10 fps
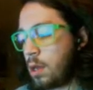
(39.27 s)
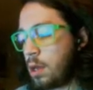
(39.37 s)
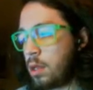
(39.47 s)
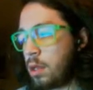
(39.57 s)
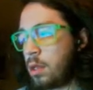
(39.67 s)

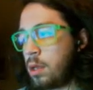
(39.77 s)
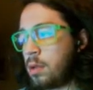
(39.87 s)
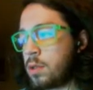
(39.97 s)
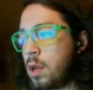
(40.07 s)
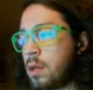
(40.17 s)
And then
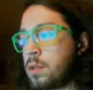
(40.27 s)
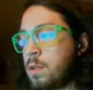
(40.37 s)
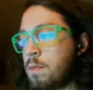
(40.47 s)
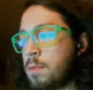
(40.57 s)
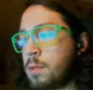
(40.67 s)
there's
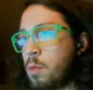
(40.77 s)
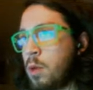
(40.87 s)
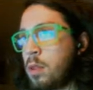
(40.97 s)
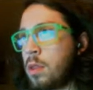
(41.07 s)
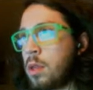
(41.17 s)
also some
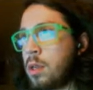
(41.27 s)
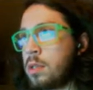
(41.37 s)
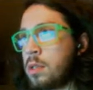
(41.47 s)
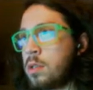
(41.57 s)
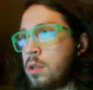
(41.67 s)
weird
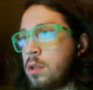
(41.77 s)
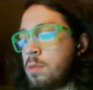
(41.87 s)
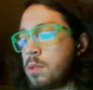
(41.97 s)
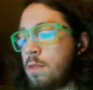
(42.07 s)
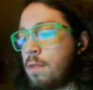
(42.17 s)
things in
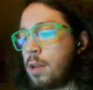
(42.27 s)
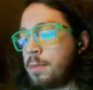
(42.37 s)
terms of uh,